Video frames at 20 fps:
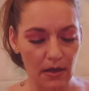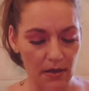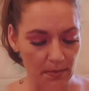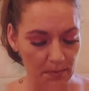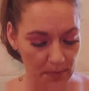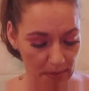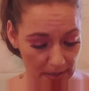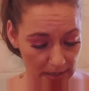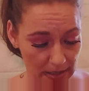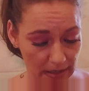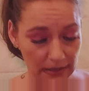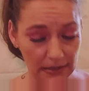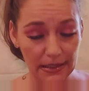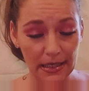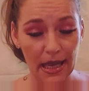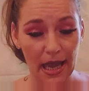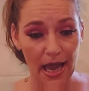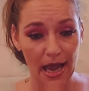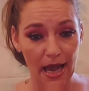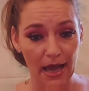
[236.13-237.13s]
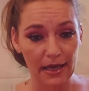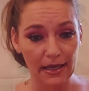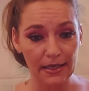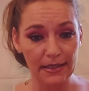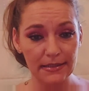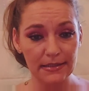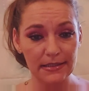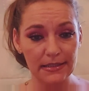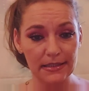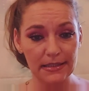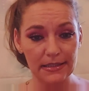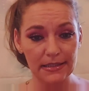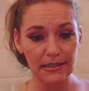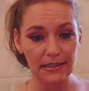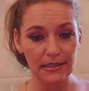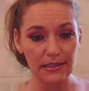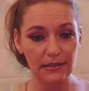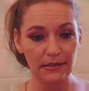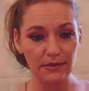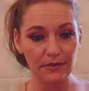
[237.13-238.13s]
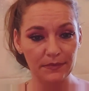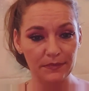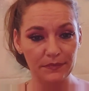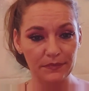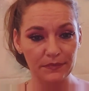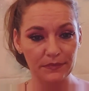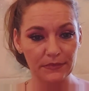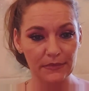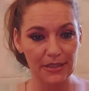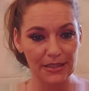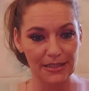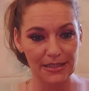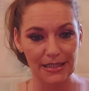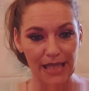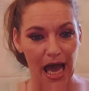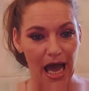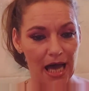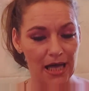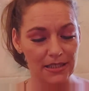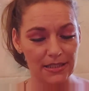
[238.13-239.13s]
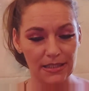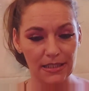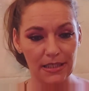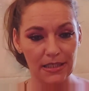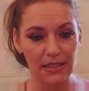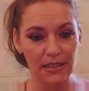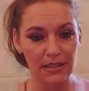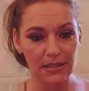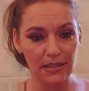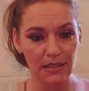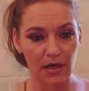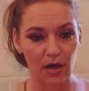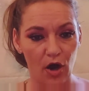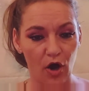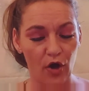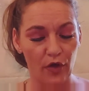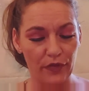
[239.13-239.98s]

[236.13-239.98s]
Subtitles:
But yeah, the sizing on